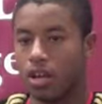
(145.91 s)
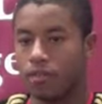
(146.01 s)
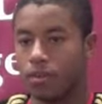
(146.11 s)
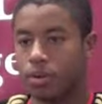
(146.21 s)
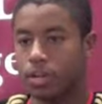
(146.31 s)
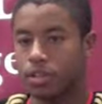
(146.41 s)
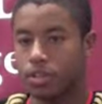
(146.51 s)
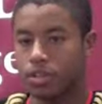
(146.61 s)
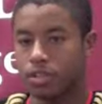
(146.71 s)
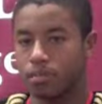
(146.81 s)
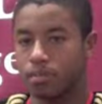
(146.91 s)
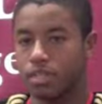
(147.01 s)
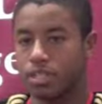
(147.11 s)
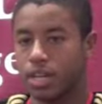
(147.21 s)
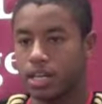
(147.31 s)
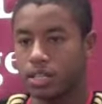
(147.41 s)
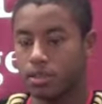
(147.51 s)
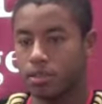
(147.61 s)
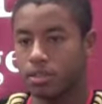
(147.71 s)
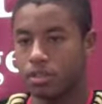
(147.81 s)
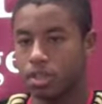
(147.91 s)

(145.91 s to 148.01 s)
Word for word: If you are interested, please contact Mr.